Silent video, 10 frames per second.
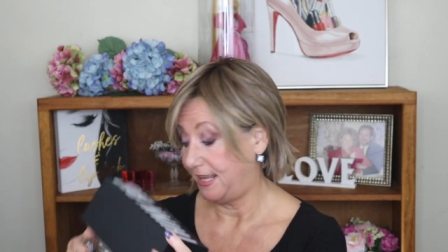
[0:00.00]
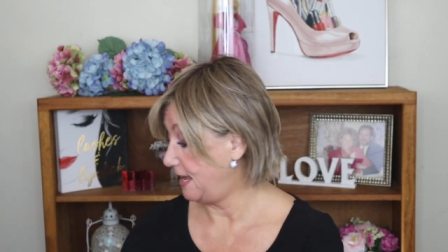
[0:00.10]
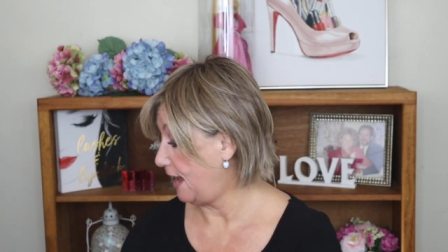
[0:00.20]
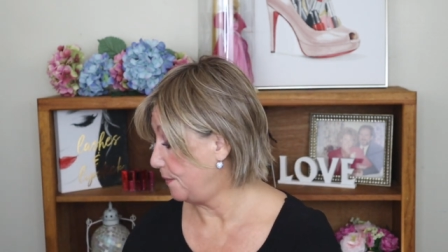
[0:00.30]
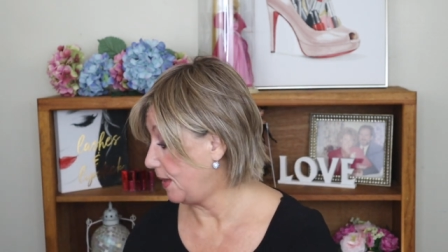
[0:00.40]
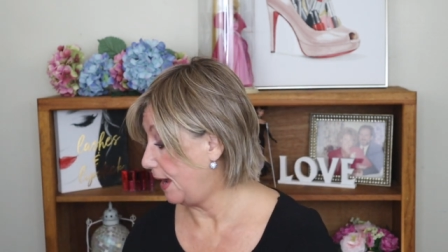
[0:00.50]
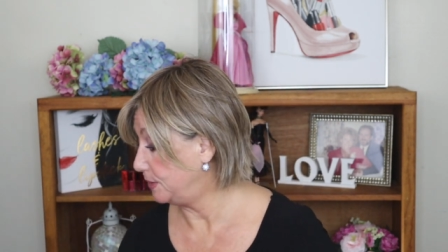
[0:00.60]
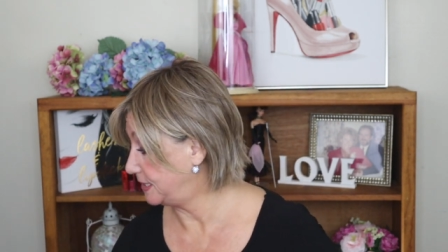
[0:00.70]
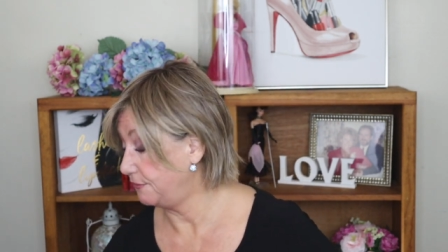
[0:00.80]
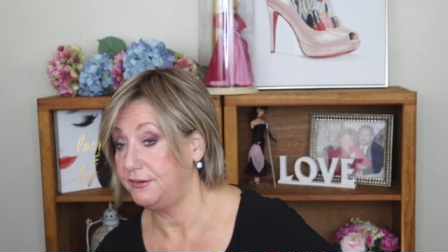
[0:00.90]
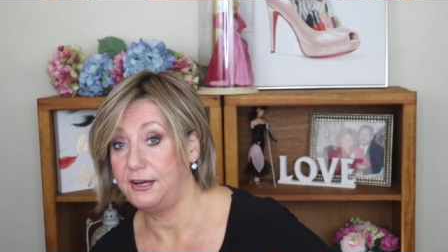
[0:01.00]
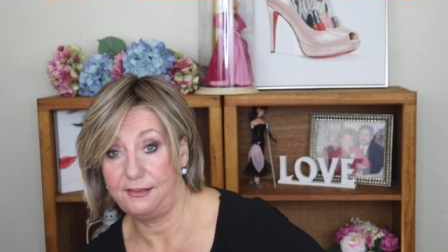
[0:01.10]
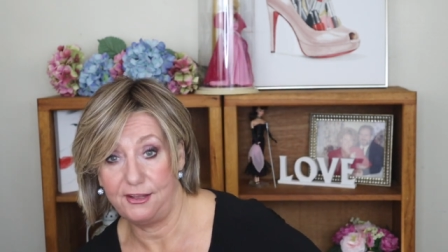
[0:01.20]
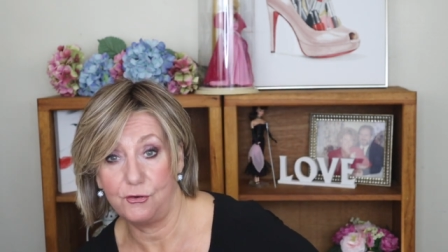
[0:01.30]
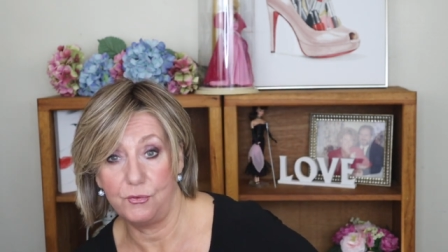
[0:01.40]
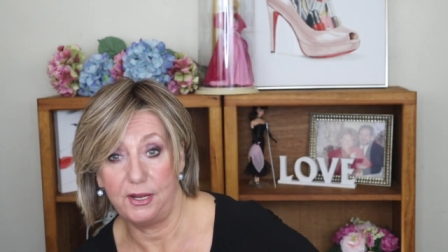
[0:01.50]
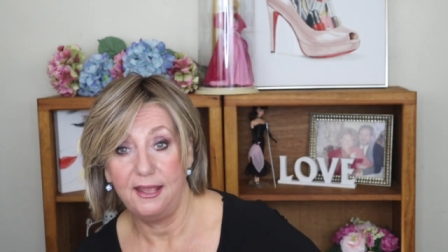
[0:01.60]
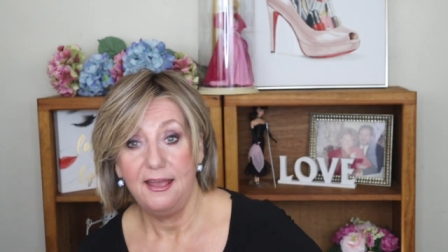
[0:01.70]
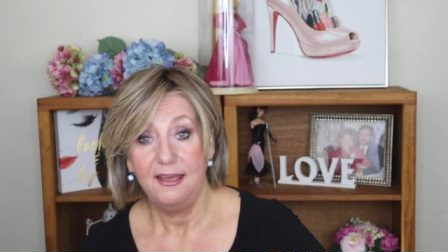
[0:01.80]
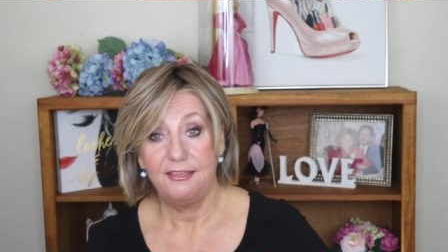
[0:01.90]
Yeah, I would definitely
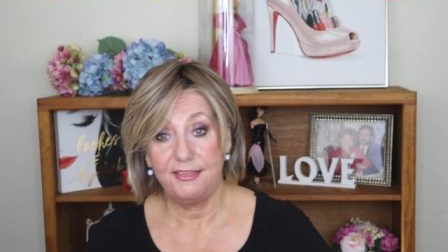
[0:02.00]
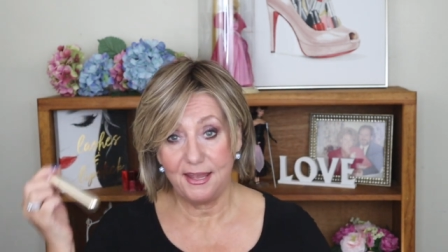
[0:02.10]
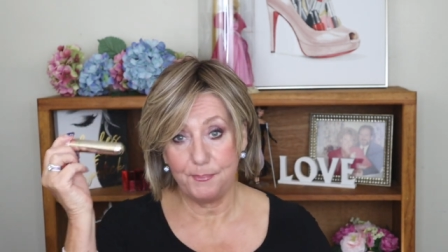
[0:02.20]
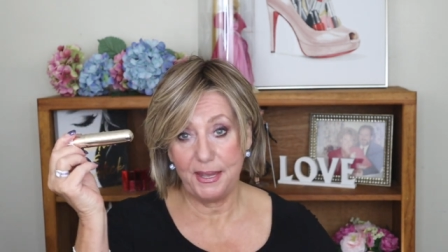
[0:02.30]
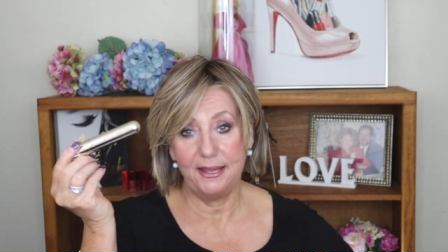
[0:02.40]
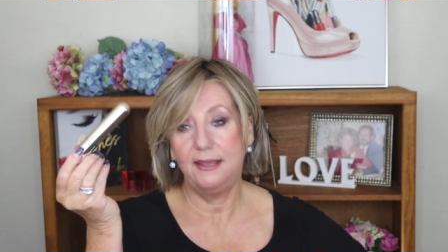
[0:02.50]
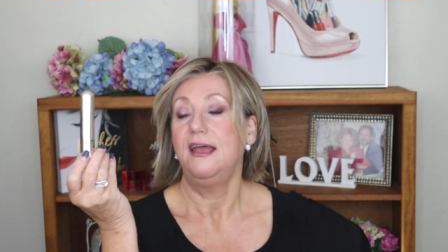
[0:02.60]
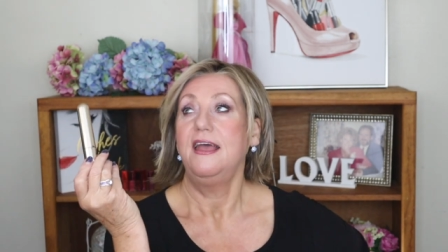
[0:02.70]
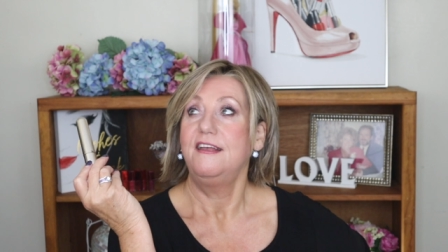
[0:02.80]
agree. Think big.